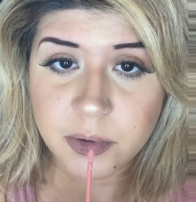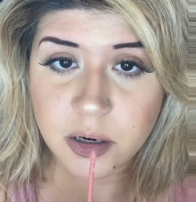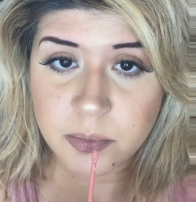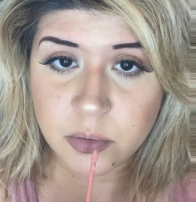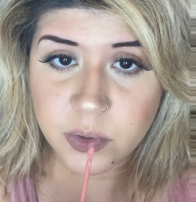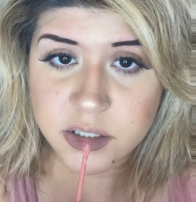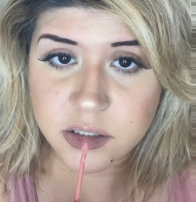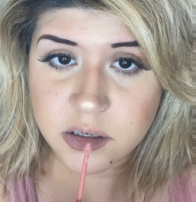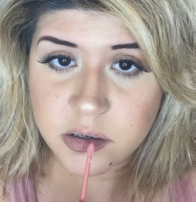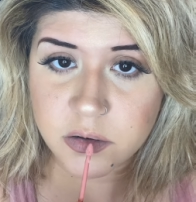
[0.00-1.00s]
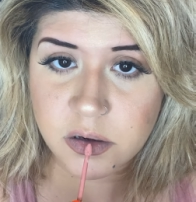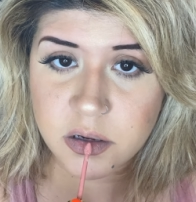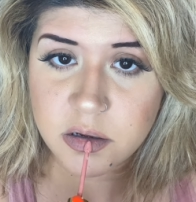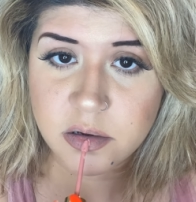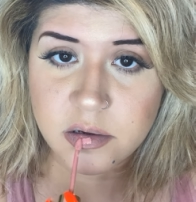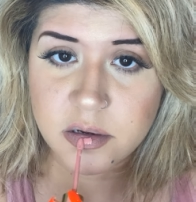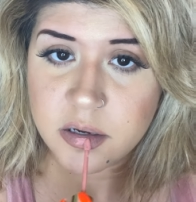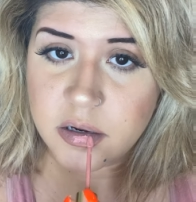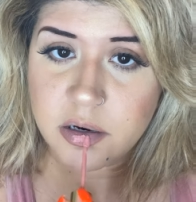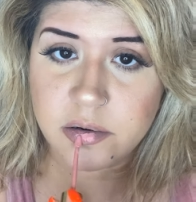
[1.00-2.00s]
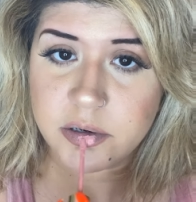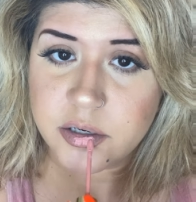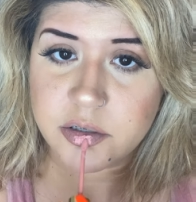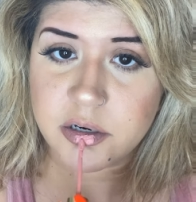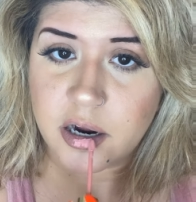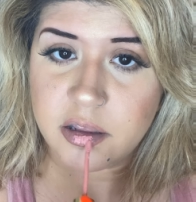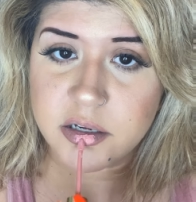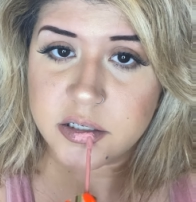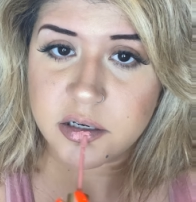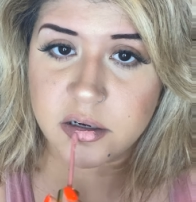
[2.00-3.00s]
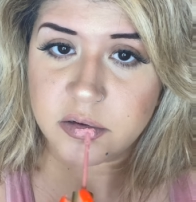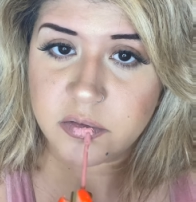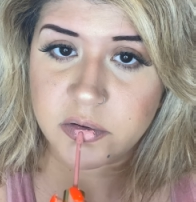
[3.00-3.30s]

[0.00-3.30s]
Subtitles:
a couple of weeks ago. And I'm going to try this stuff.